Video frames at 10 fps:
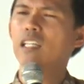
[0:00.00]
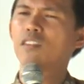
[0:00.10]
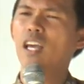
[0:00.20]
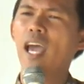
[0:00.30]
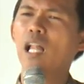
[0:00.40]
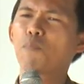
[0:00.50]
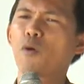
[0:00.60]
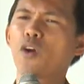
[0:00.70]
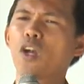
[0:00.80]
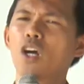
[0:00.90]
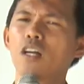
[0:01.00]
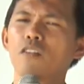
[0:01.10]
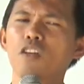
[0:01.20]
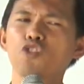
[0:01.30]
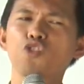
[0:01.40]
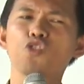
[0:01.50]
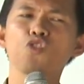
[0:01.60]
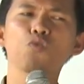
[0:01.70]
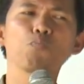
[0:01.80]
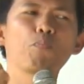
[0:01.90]
the Helper the
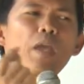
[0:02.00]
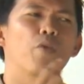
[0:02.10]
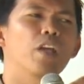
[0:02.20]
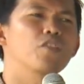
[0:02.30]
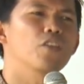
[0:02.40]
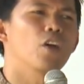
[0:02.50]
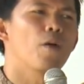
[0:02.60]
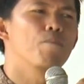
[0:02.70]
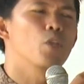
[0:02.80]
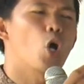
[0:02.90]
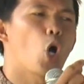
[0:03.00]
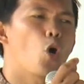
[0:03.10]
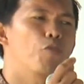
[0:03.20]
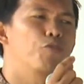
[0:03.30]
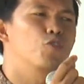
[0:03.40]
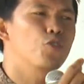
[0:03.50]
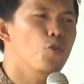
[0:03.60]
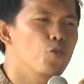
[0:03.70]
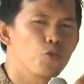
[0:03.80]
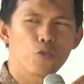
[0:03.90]
Spirit of
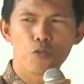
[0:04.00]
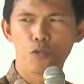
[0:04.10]
truth.